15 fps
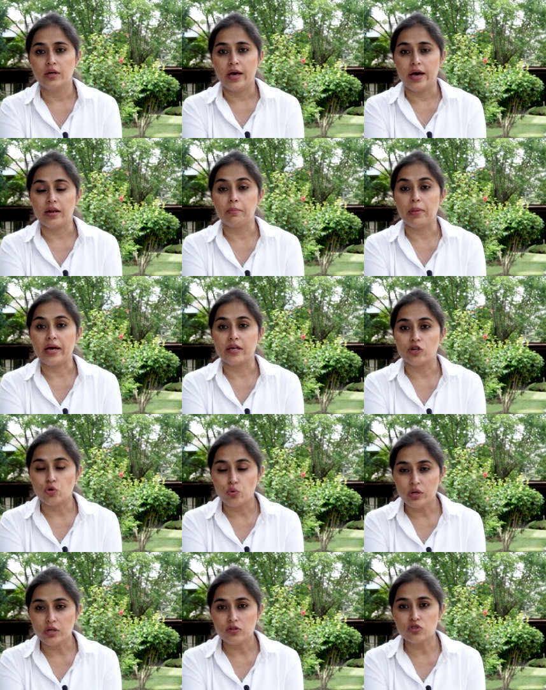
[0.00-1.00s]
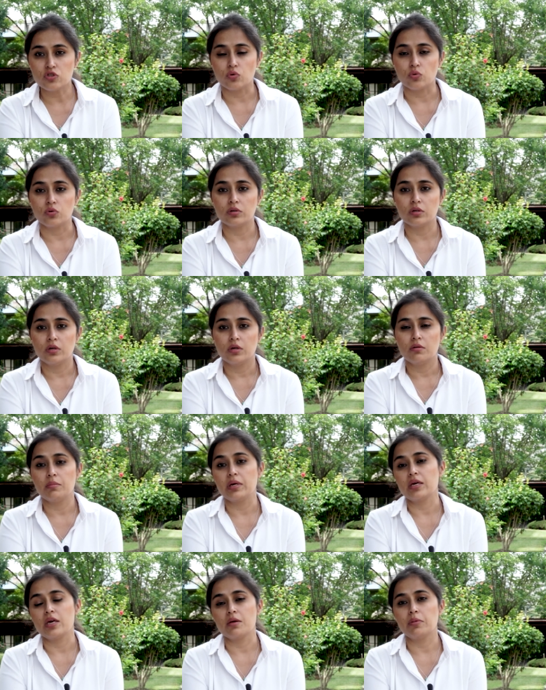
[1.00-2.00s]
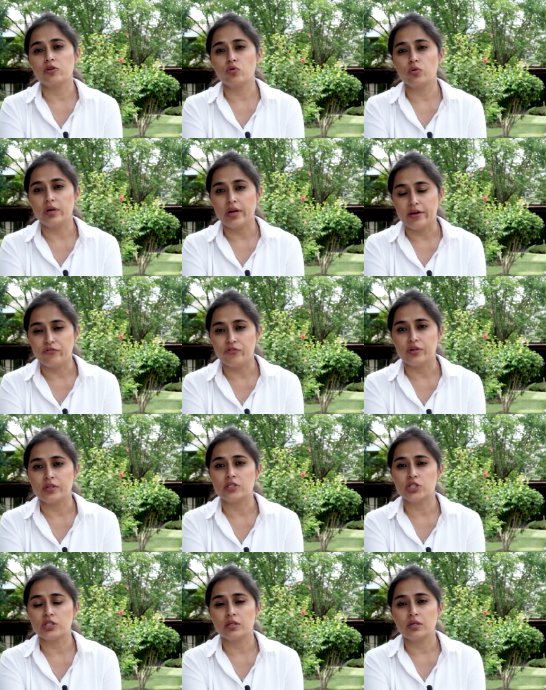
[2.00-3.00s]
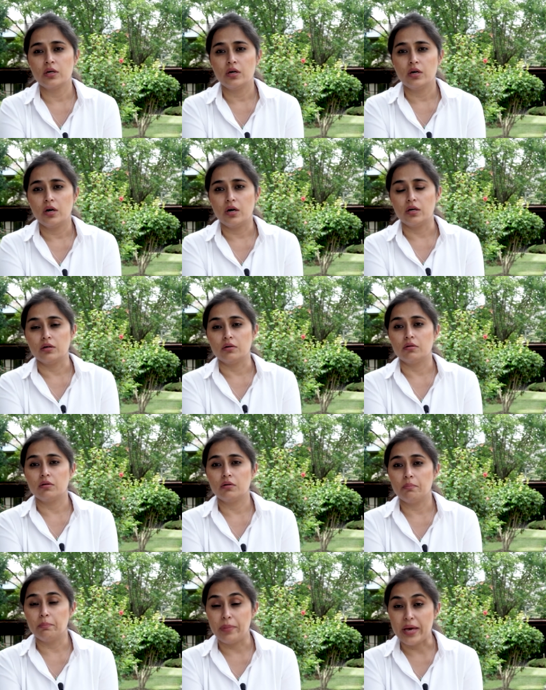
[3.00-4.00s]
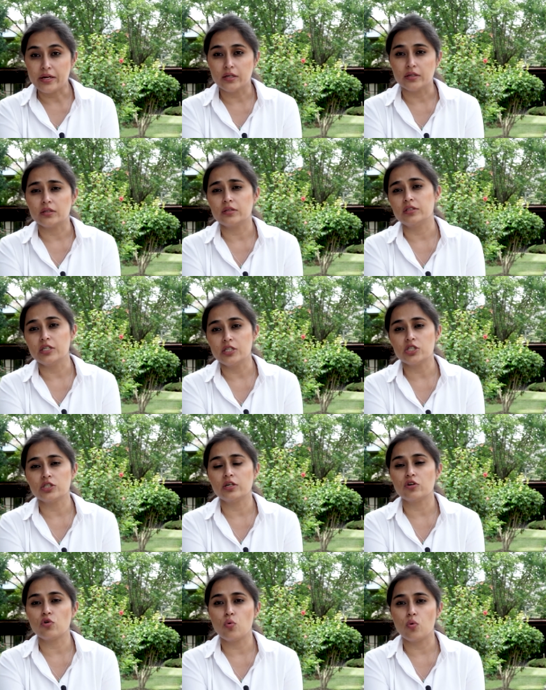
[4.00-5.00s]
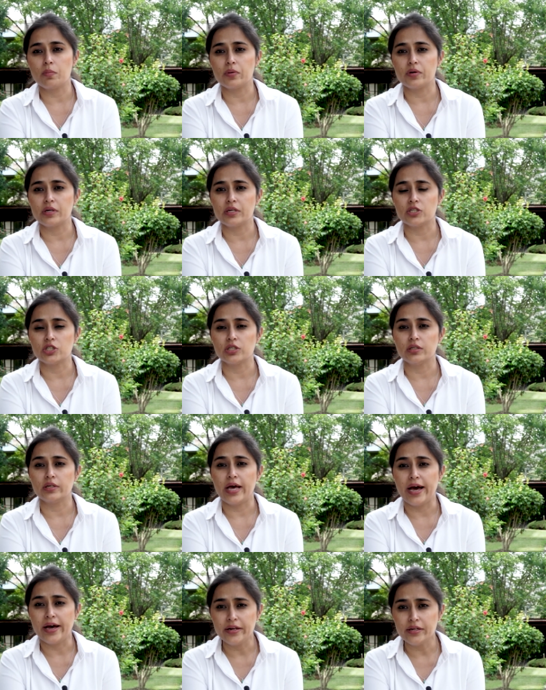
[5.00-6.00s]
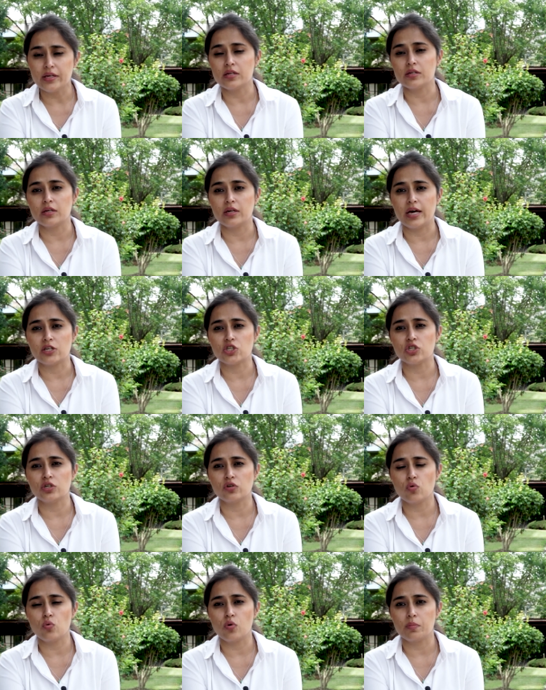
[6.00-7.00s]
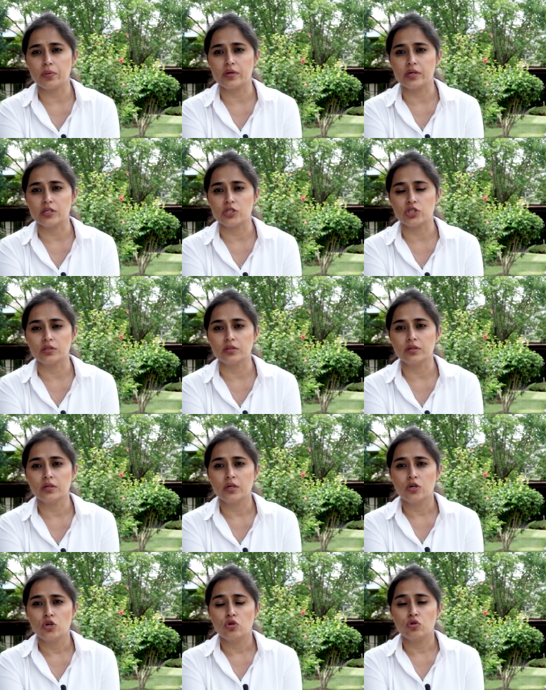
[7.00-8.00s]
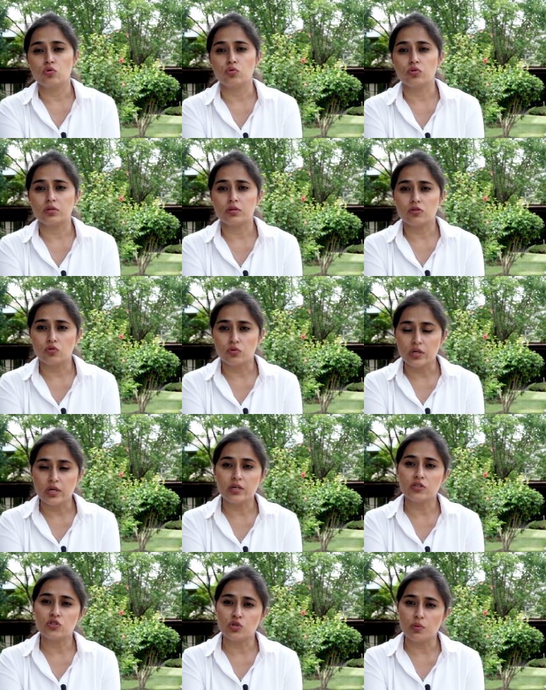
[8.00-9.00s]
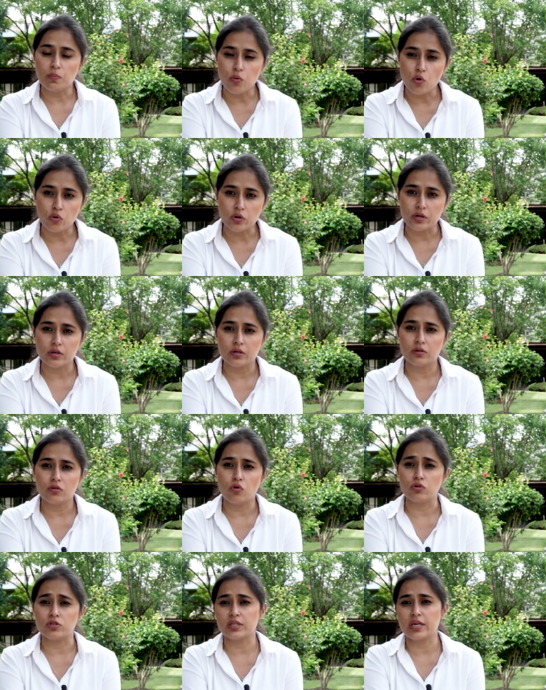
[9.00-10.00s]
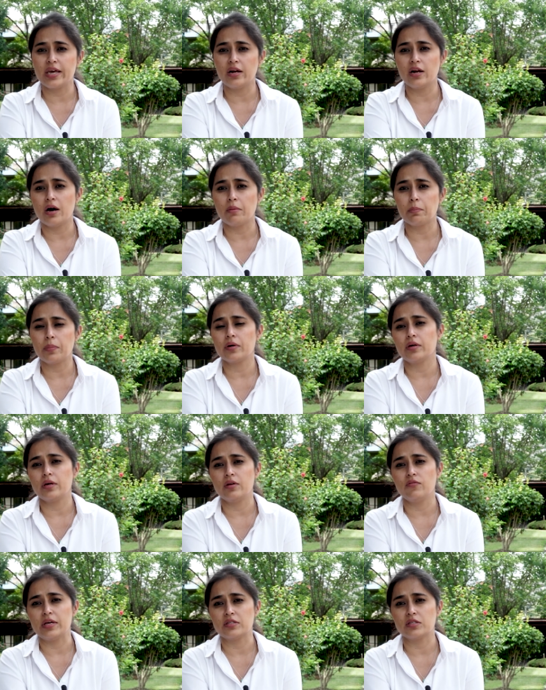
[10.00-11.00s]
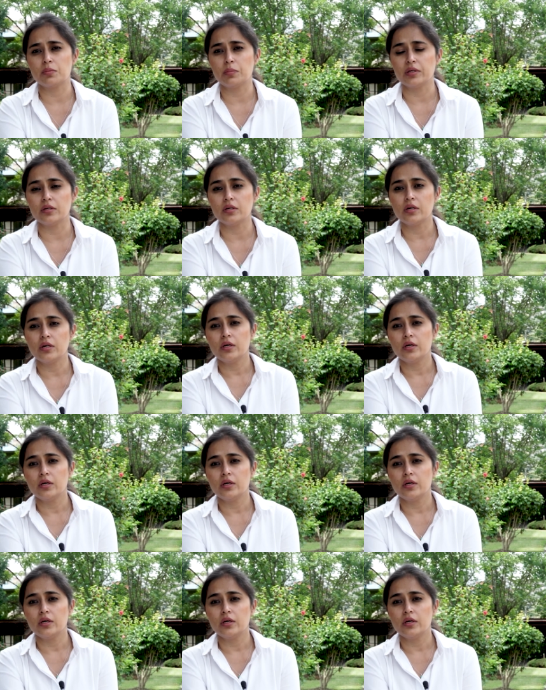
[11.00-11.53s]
and by doing so, being able to leverage uh, better regional cooperation and international cooperation to, to really support or scale up investment